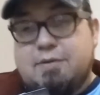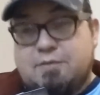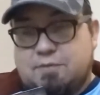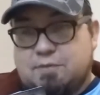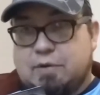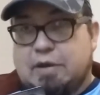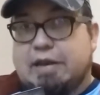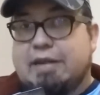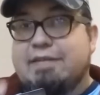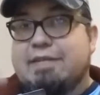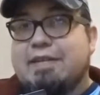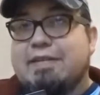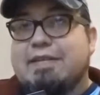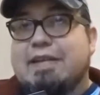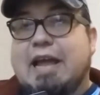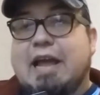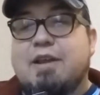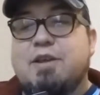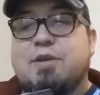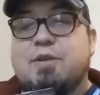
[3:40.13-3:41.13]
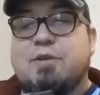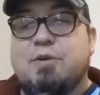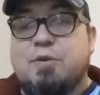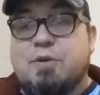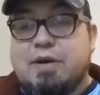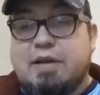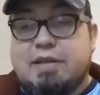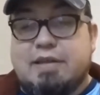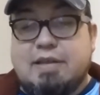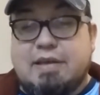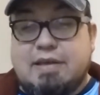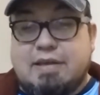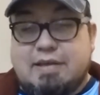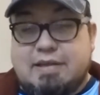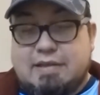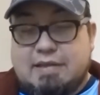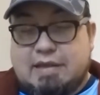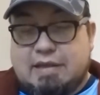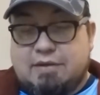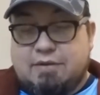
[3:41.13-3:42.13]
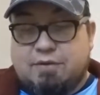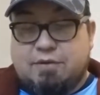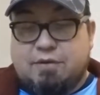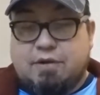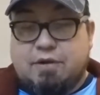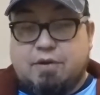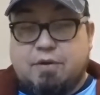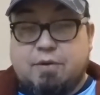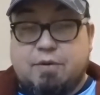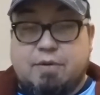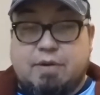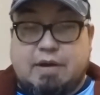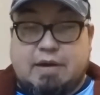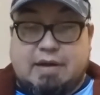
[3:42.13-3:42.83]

When he says, can you do it? Then you go,